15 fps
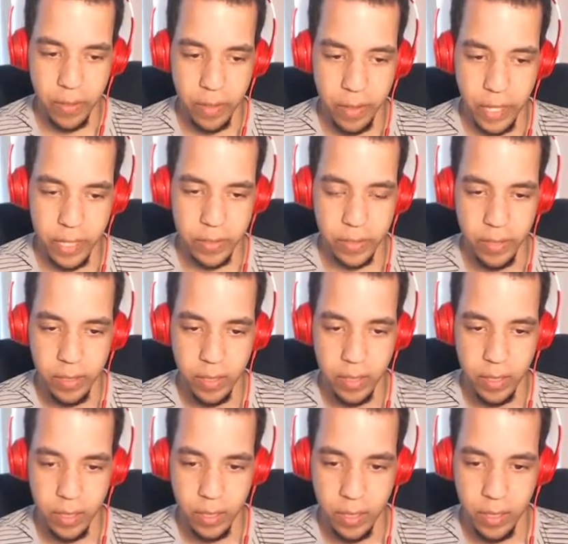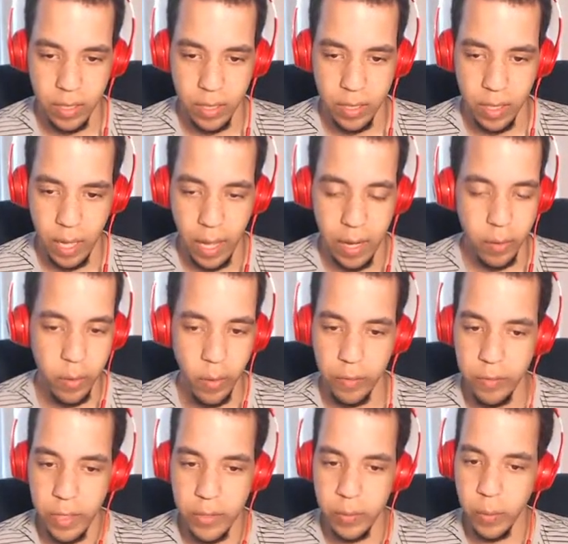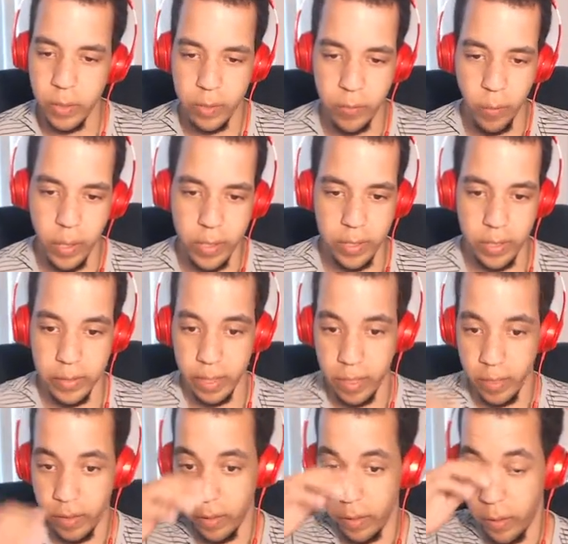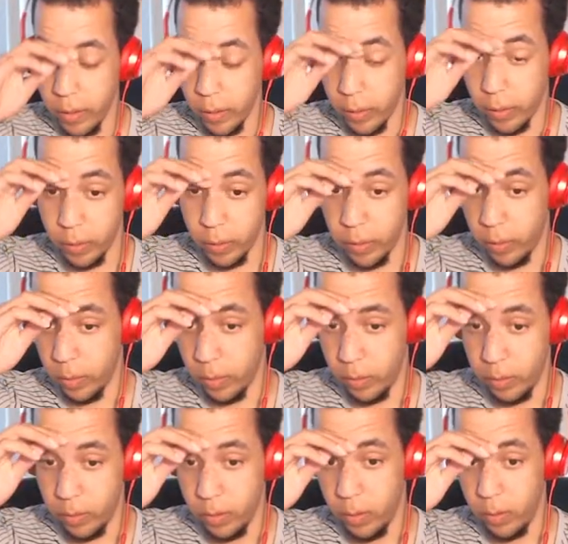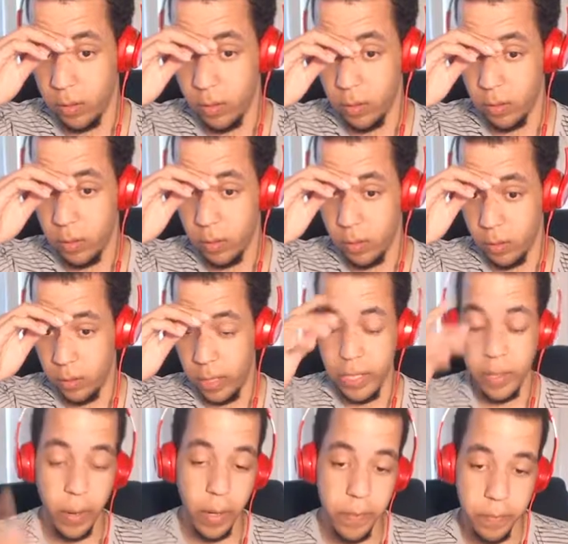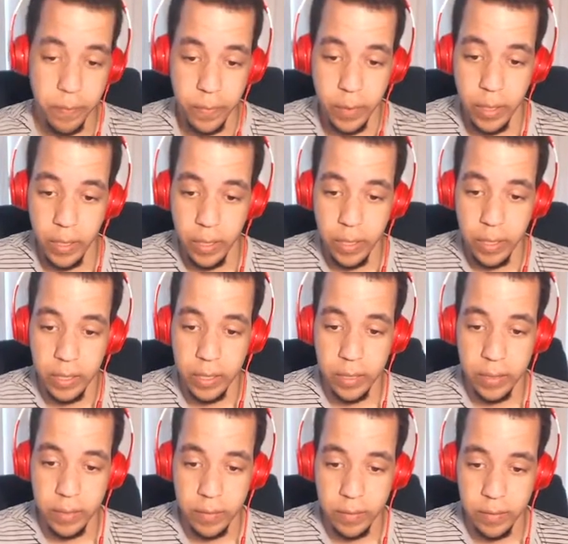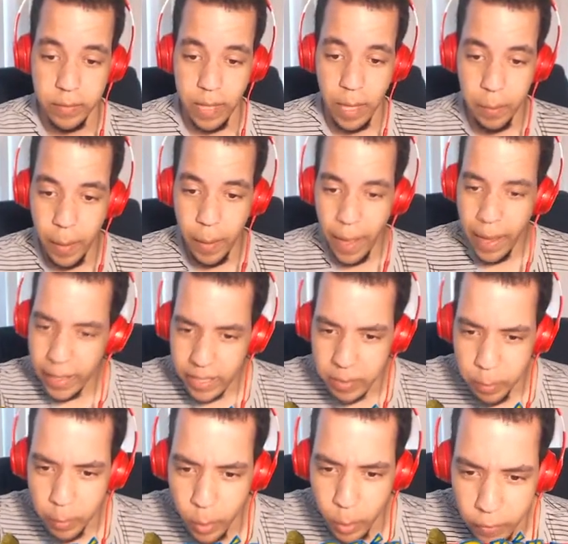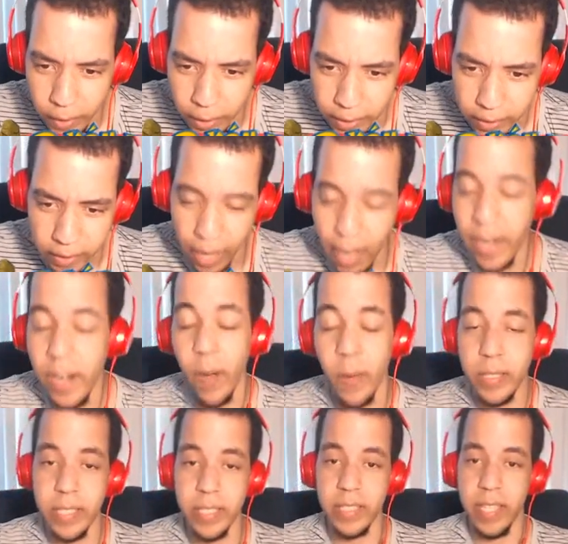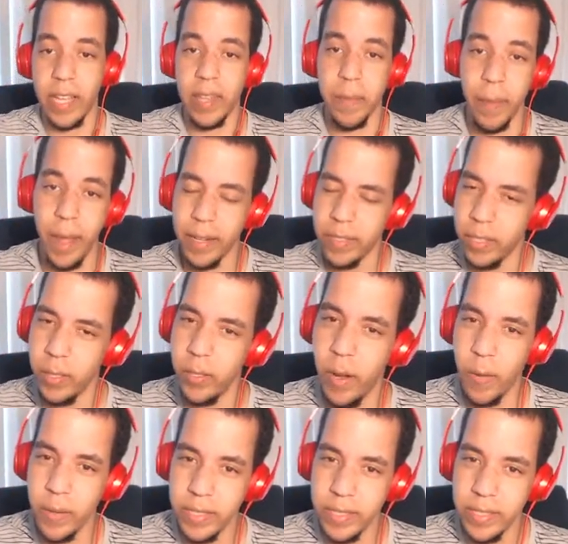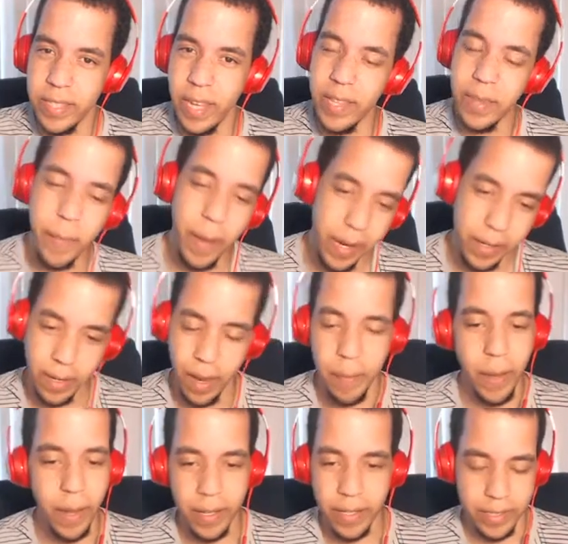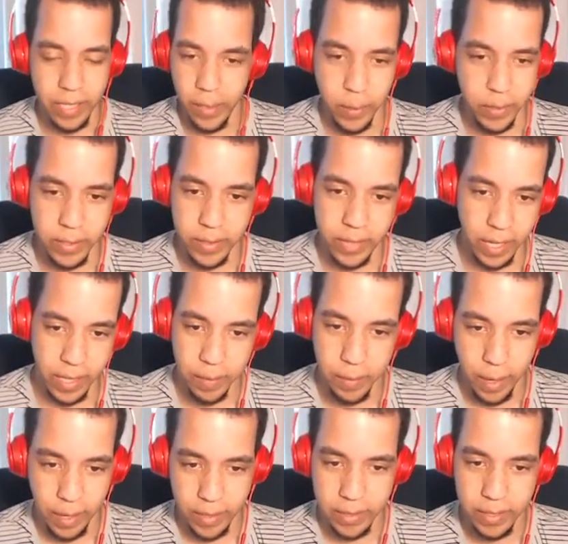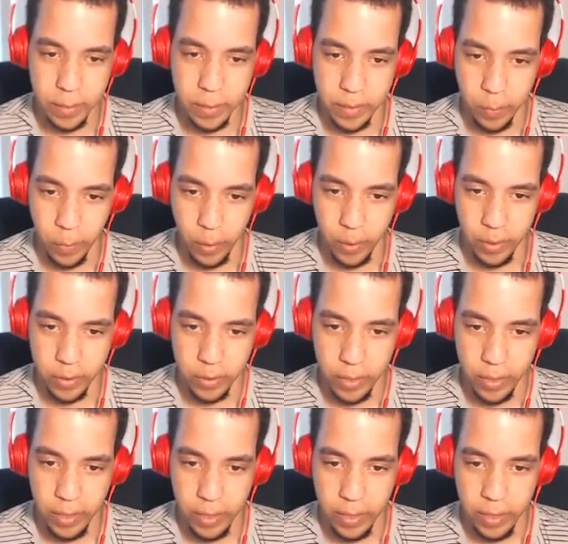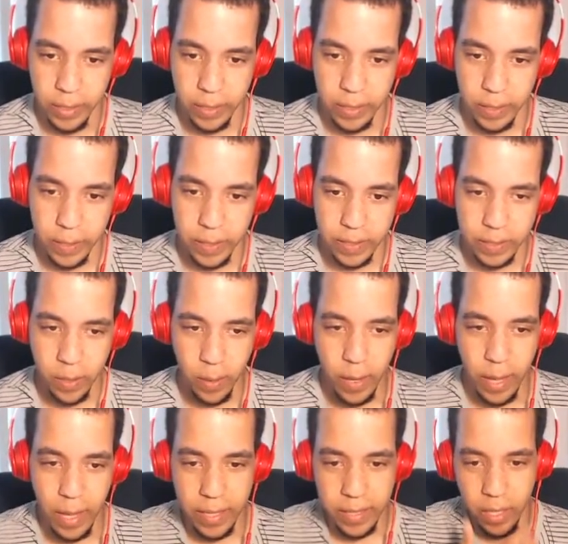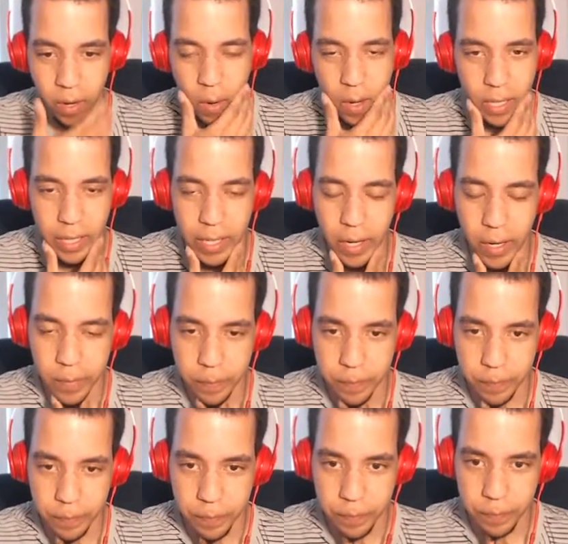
than this. I don't know if they switched voices. I don't know. Anyway, that bag is moving. I know what's inside the bag. know what's inside the bag? I'm not going to tell you what's inside the bag. Be spoilers. Let's go ahead and go on in here.